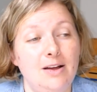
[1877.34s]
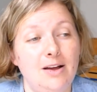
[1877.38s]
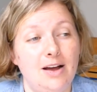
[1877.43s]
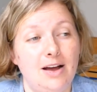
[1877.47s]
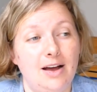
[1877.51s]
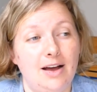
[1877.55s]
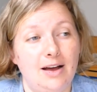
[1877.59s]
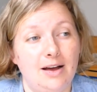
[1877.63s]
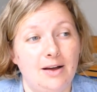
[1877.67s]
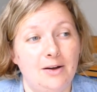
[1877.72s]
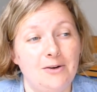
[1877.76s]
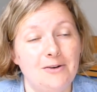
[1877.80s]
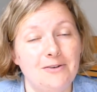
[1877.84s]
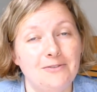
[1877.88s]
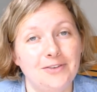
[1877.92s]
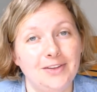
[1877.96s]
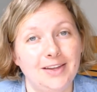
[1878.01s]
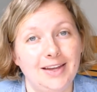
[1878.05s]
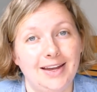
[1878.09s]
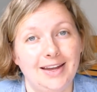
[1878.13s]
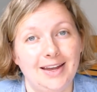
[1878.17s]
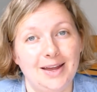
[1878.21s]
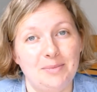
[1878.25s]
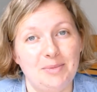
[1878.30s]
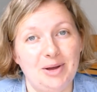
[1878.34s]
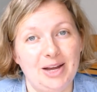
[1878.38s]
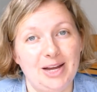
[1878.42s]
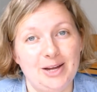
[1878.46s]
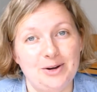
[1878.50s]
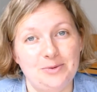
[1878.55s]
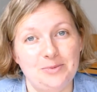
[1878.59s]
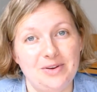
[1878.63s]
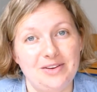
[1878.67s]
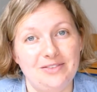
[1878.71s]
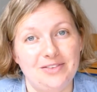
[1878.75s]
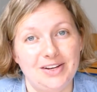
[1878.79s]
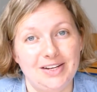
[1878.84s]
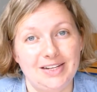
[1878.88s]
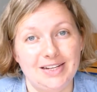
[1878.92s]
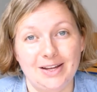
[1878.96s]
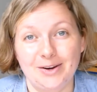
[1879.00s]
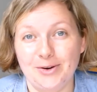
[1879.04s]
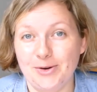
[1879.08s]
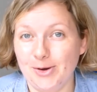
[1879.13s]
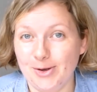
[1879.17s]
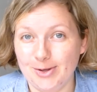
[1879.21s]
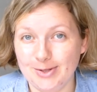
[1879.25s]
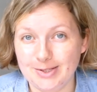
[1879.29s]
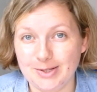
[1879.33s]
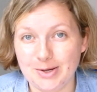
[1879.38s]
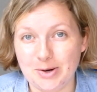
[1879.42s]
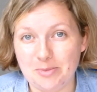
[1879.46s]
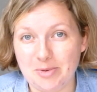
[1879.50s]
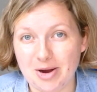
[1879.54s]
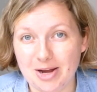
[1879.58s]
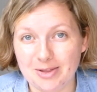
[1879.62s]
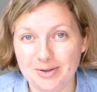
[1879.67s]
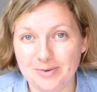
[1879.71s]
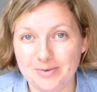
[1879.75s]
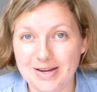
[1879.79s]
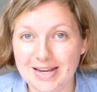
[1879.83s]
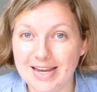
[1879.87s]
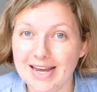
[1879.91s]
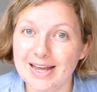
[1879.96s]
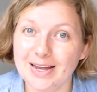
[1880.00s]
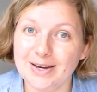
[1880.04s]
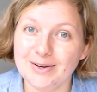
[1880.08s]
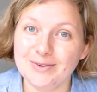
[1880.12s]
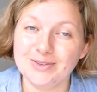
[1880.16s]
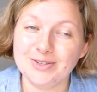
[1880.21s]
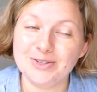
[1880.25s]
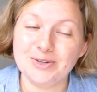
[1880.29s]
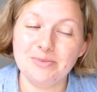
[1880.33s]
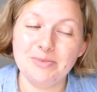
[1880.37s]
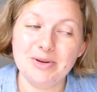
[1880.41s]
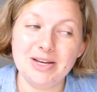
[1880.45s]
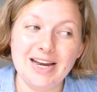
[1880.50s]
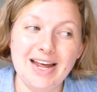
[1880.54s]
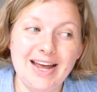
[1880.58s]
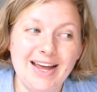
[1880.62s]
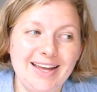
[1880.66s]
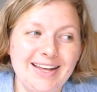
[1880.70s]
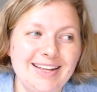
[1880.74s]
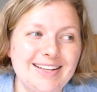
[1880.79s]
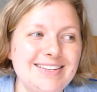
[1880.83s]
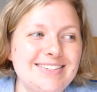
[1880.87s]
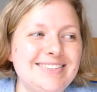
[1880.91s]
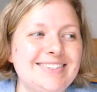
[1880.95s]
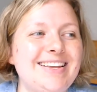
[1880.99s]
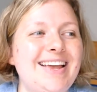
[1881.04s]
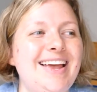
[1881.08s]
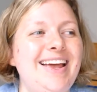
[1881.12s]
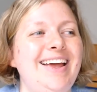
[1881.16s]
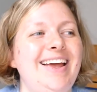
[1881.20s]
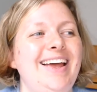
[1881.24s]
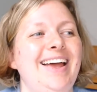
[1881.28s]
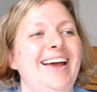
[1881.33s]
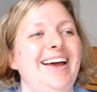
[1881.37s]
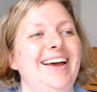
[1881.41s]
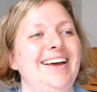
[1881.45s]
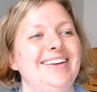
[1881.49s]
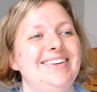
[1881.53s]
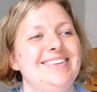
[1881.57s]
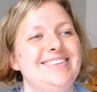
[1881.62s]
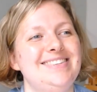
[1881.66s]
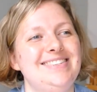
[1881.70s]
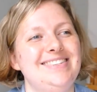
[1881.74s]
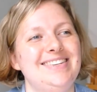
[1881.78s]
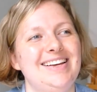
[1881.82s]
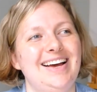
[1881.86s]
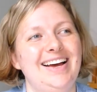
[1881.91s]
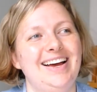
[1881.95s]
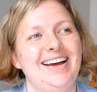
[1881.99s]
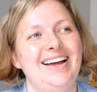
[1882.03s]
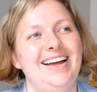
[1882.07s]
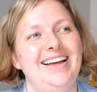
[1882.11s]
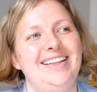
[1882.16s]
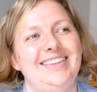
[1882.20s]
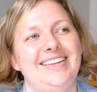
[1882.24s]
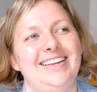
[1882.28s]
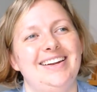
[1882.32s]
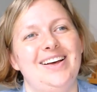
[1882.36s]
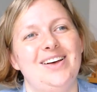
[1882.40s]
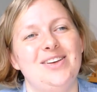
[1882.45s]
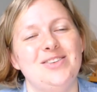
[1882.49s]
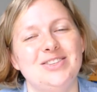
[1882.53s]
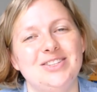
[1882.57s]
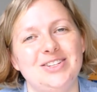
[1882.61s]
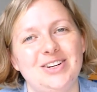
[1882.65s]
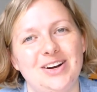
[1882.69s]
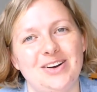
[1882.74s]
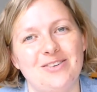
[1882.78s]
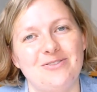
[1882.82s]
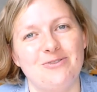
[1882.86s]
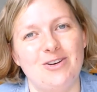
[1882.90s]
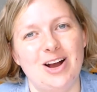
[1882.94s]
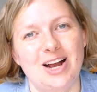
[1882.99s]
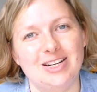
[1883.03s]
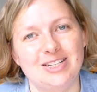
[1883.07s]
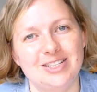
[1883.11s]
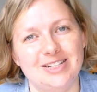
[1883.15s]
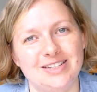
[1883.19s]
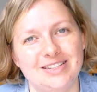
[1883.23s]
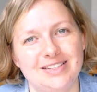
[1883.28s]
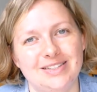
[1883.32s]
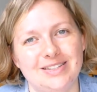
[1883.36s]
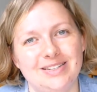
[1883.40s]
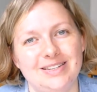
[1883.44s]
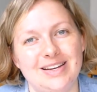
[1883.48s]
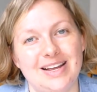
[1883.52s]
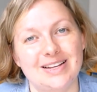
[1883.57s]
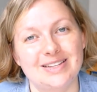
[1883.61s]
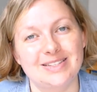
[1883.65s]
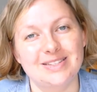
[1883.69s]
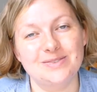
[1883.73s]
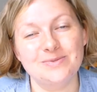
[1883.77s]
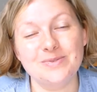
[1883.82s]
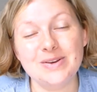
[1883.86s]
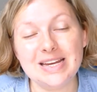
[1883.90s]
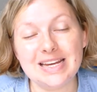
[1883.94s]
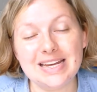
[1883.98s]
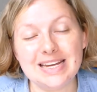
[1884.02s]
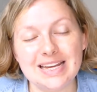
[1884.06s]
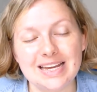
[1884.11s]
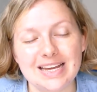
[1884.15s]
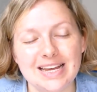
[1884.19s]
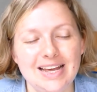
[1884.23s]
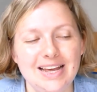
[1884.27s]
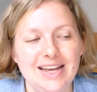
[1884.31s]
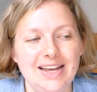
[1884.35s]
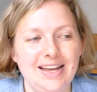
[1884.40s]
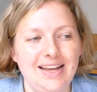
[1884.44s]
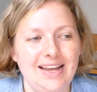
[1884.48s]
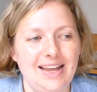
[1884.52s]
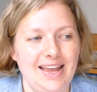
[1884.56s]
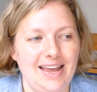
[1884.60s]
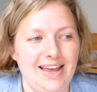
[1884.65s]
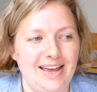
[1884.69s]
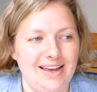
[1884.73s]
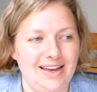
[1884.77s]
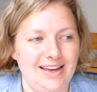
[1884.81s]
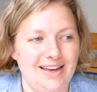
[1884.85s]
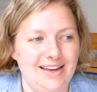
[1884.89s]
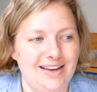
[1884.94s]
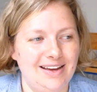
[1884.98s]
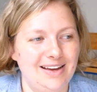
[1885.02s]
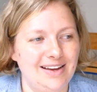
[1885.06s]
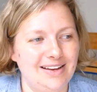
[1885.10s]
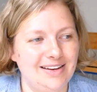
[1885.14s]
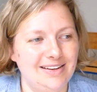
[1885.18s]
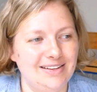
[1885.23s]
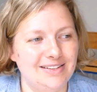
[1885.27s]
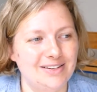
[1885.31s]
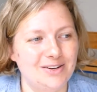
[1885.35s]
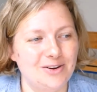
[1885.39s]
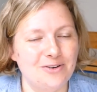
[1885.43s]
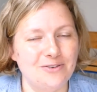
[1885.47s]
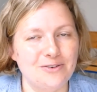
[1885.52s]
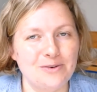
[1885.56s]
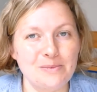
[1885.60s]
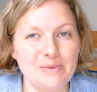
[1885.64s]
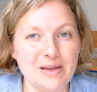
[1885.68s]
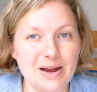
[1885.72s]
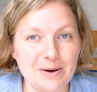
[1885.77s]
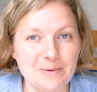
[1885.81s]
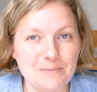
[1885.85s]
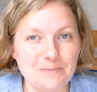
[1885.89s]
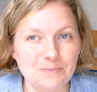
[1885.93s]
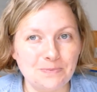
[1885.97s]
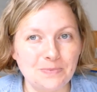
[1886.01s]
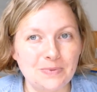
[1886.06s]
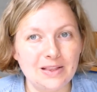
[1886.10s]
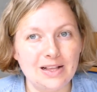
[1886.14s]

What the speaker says: Hopefully I can get my unweaving done also by the weekend, which would be nice. And then I'll start fresh next week and go from there.